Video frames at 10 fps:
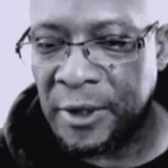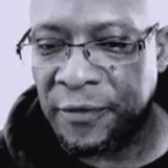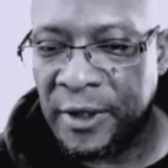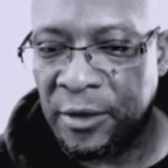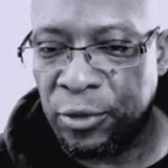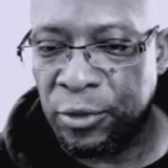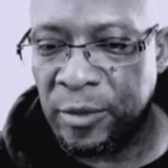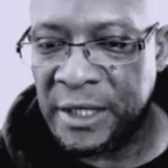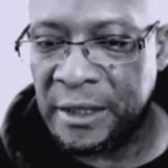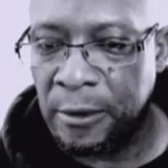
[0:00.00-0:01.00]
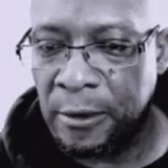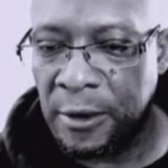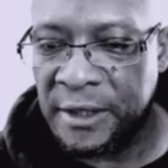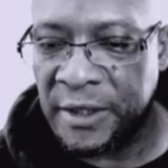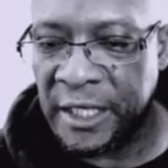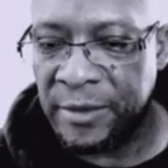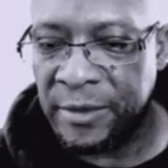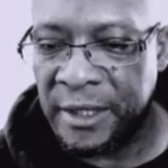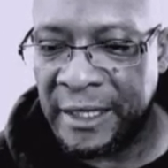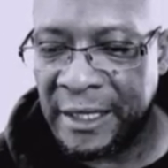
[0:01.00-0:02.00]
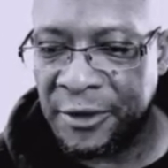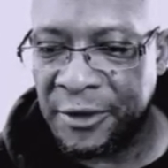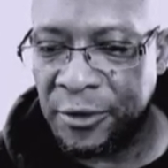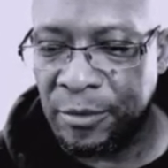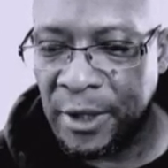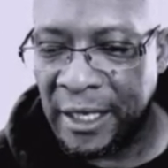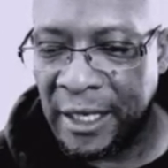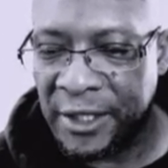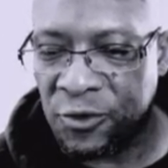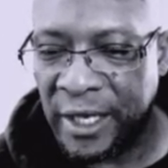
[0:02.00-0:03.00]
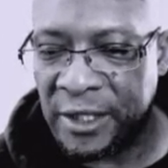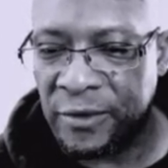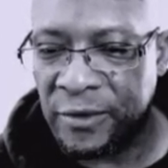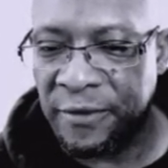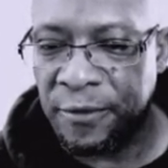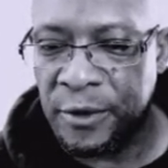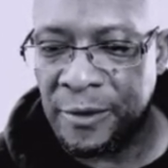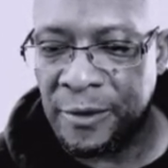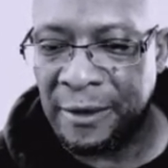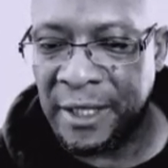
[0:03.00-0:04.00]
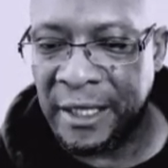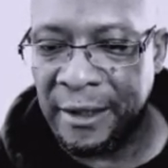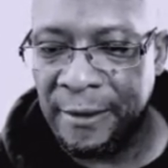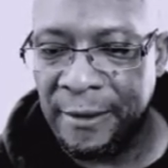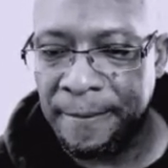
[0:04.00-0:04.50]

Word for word: I think they're probably still looking to keep the diagonal, x-raying through to our king.